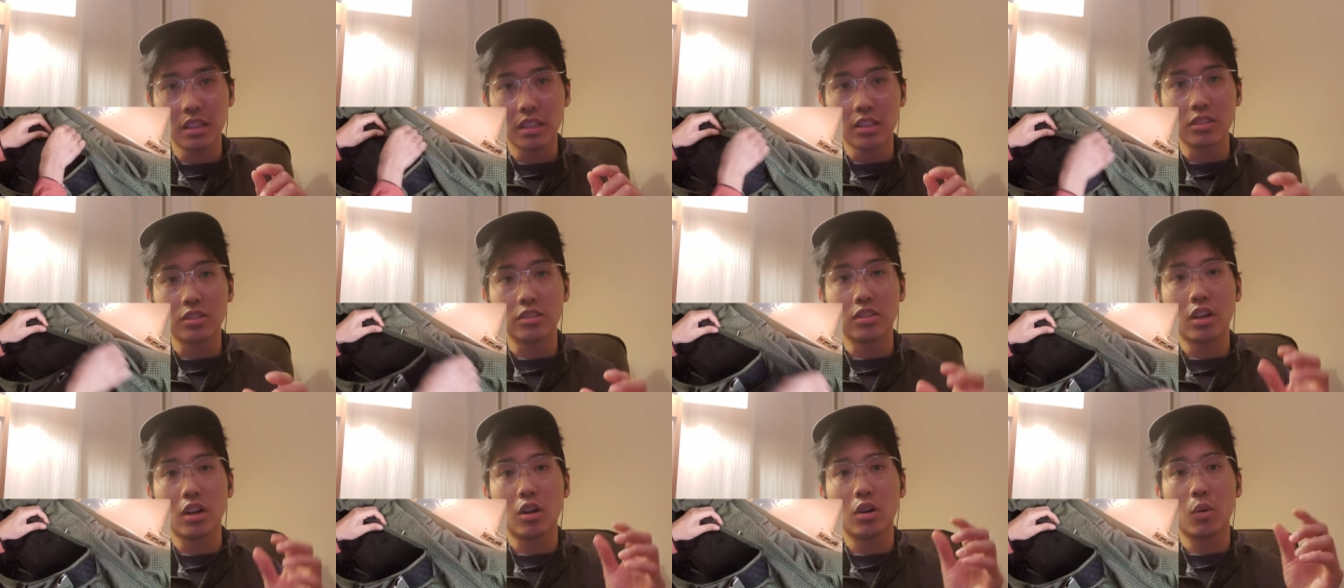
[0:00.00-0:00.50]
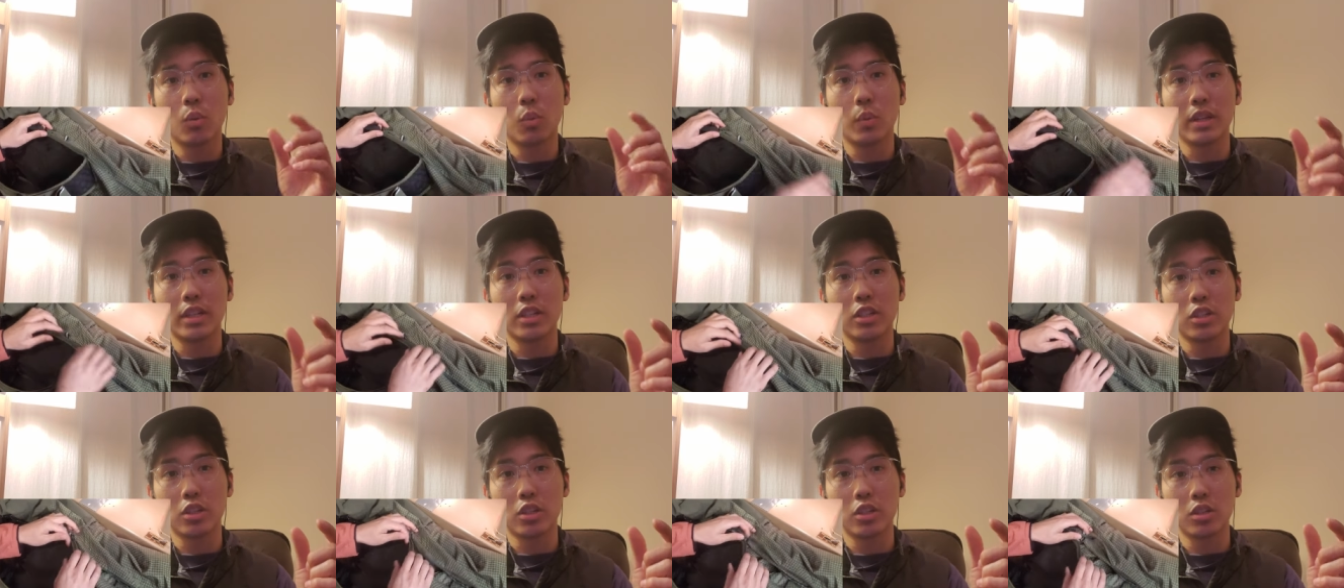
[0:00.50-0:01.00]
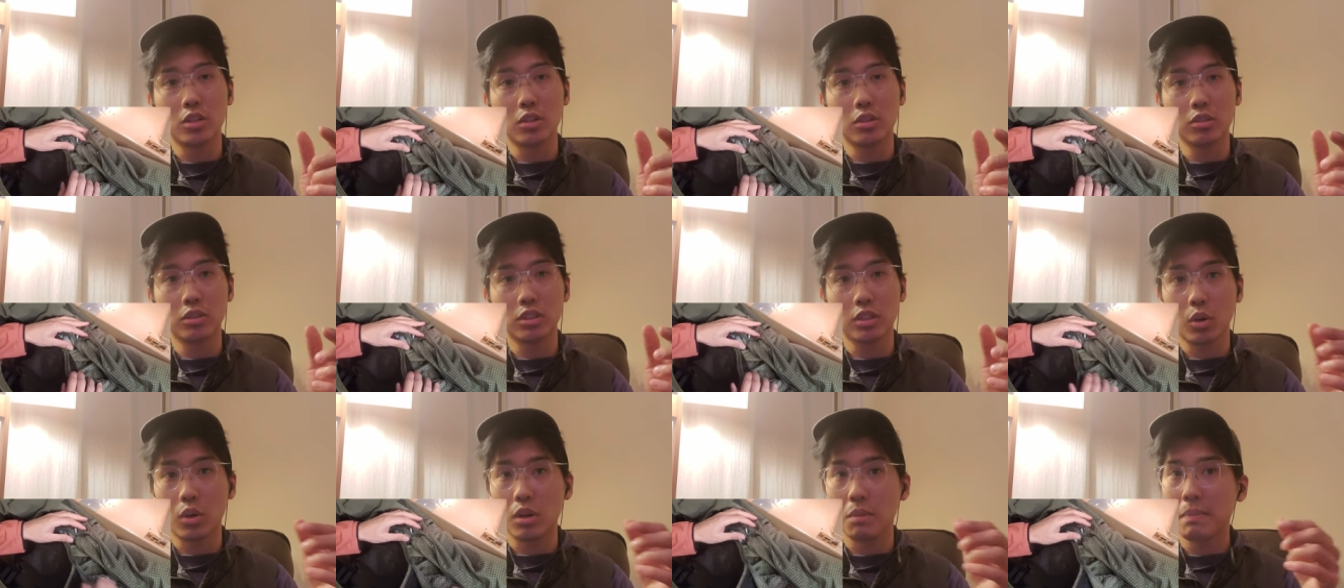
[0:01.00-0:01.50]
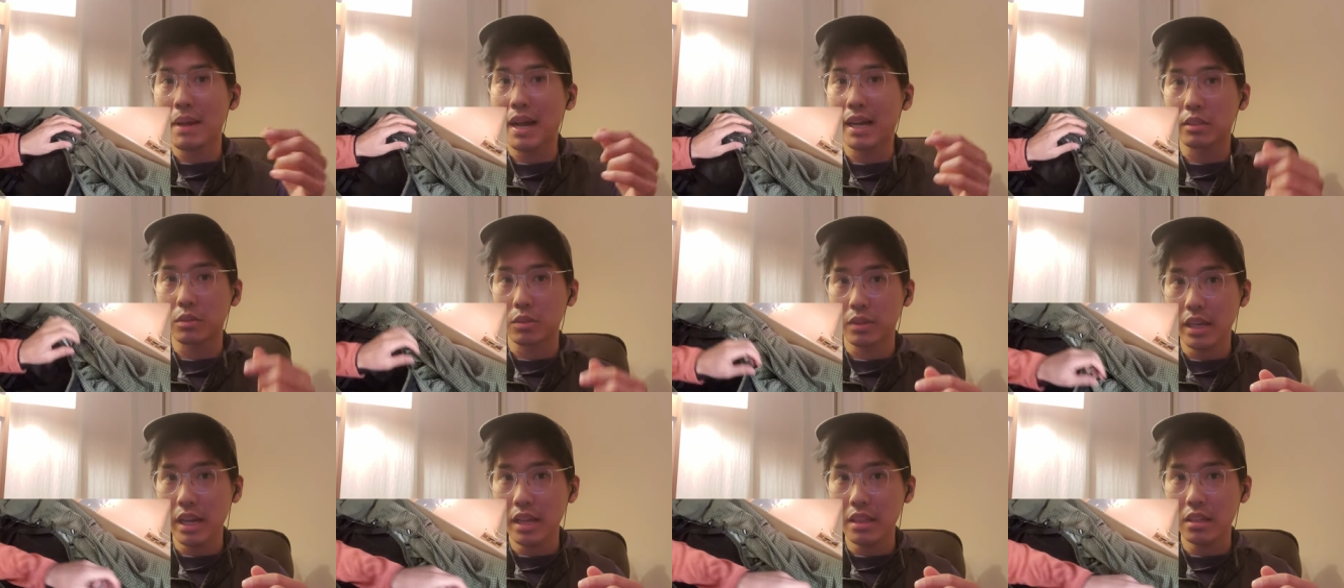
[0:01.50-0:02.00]
so when you sew it back
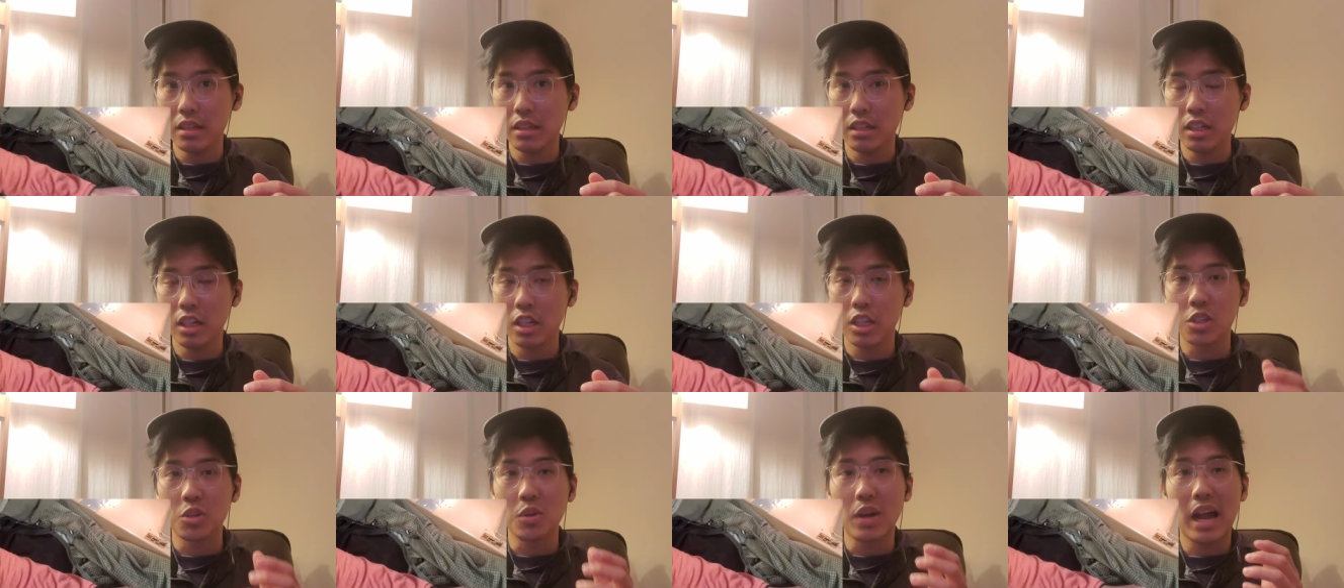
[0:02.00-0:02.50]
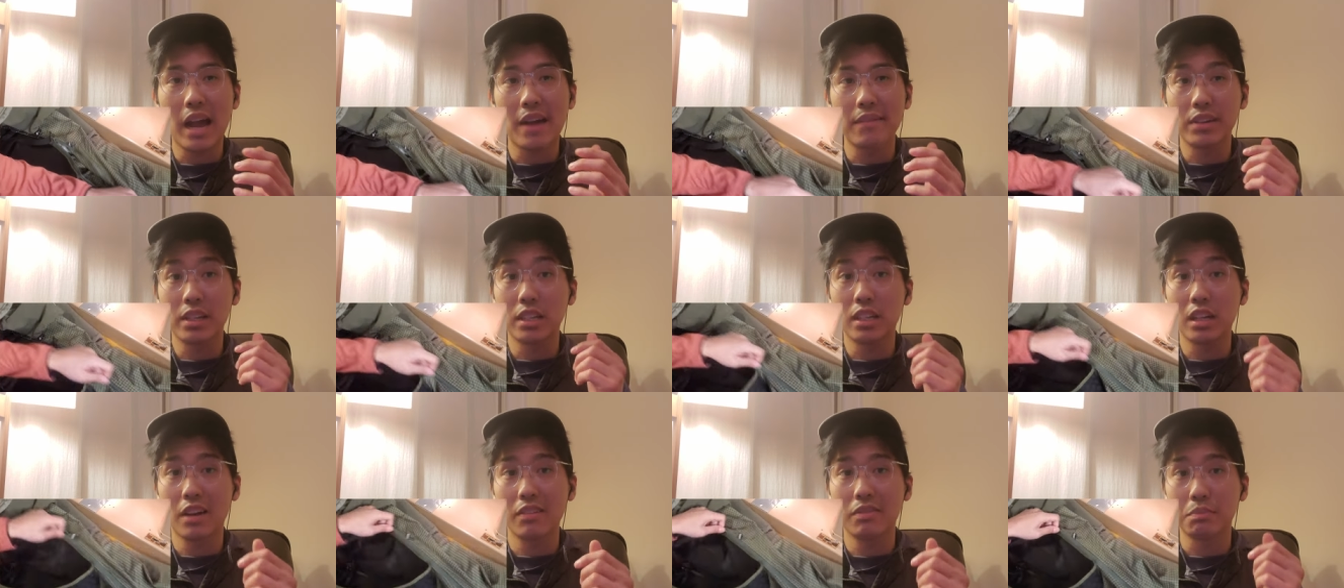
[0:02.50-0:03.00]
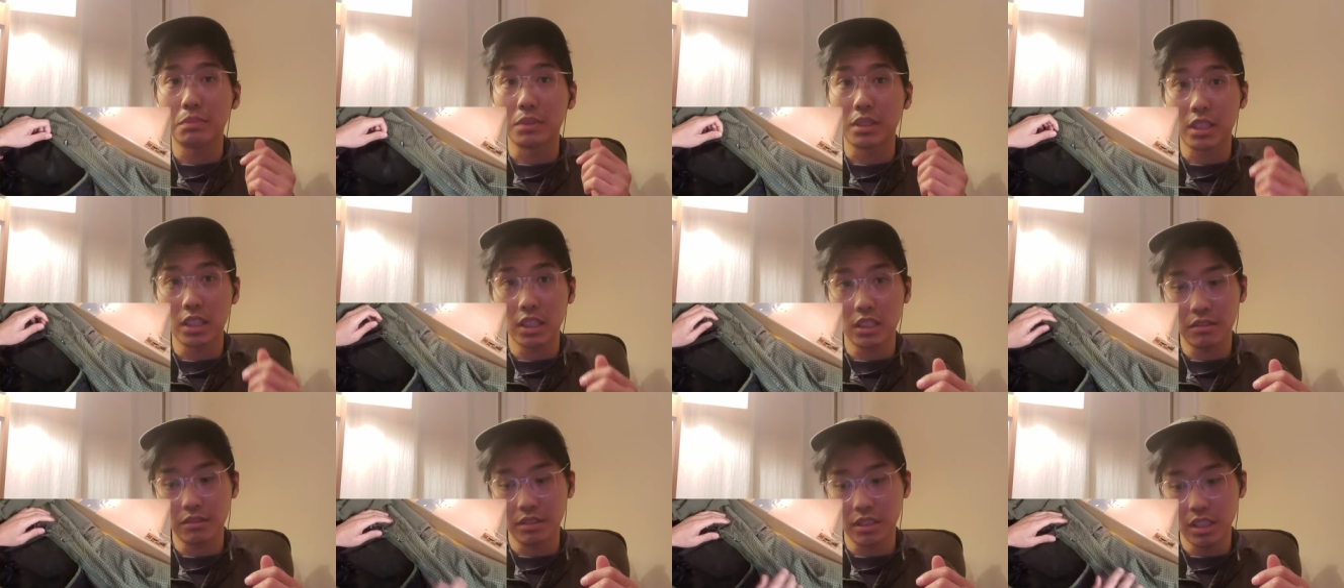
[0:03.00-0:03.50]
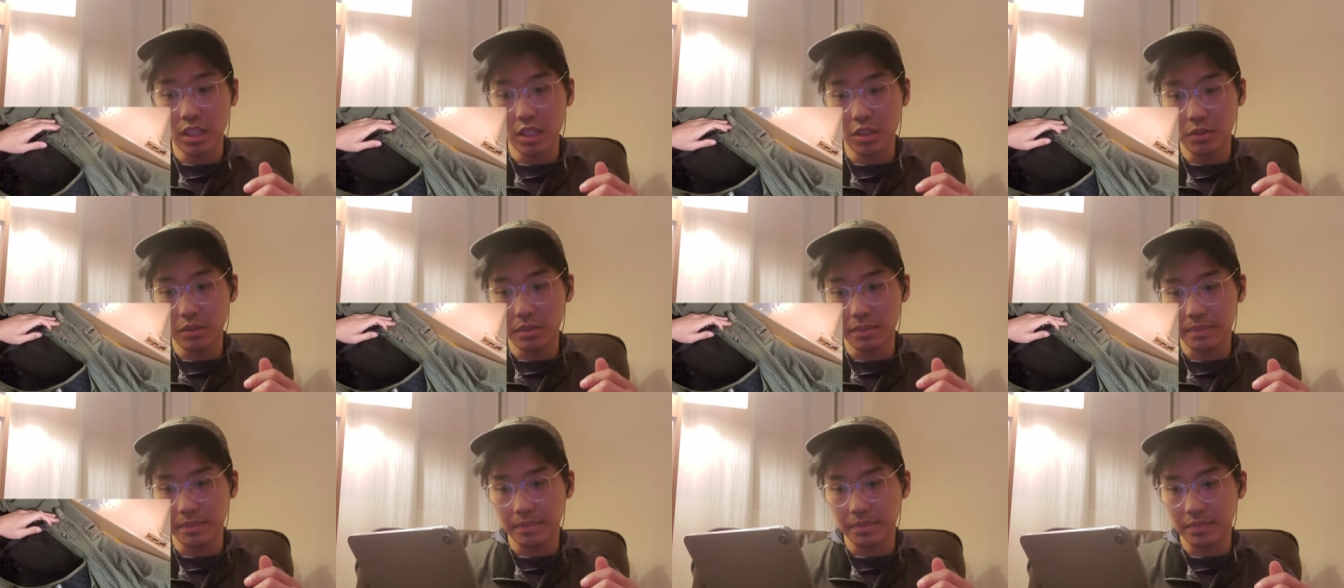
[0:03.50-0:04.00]
together, you have enough material.